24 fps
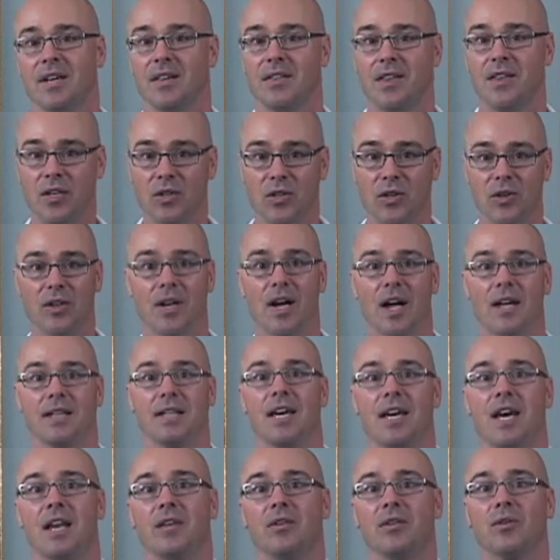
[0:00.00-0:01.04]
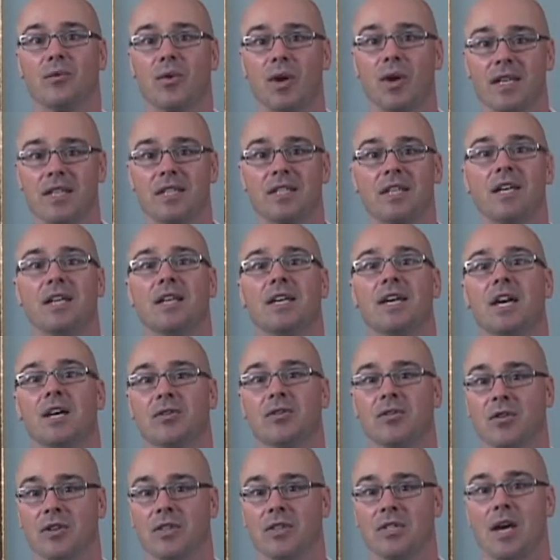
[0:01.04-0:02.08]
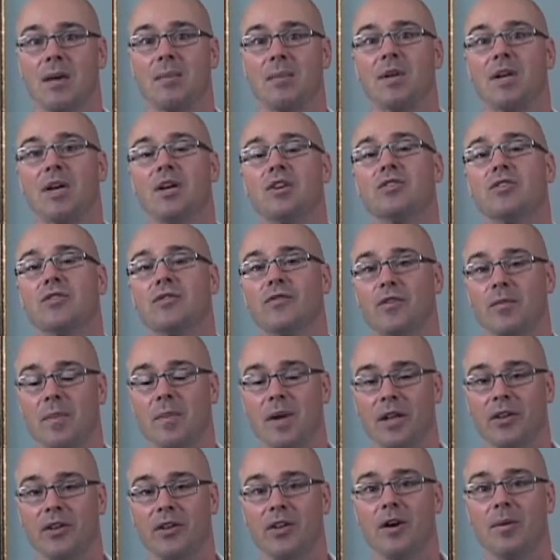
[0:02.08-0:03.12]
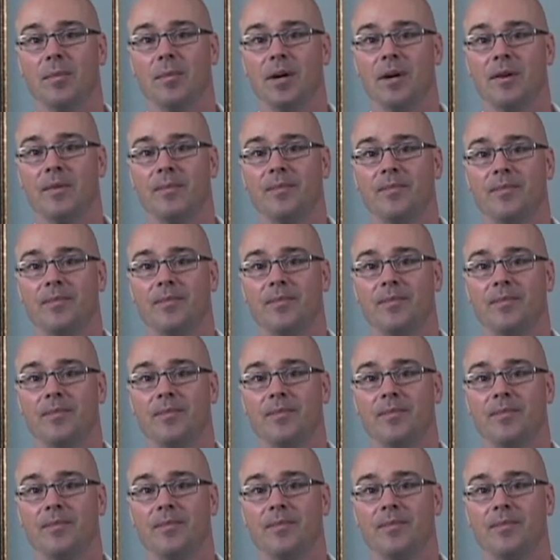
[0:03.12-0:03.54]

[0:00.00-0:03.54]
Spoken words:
then you're not getting the right skin cancer examination for melanoma.